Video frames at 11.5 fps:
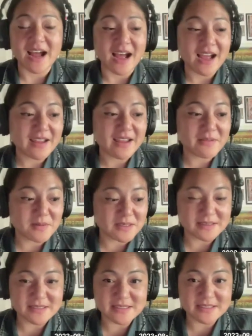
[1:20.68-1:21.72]
I will
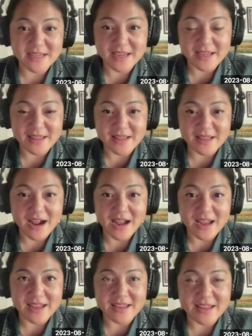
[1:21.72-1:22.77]
say that
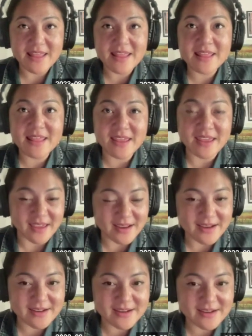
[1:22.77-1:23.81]
I
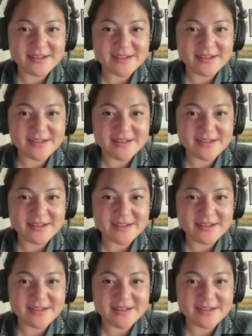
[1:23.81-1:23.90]
think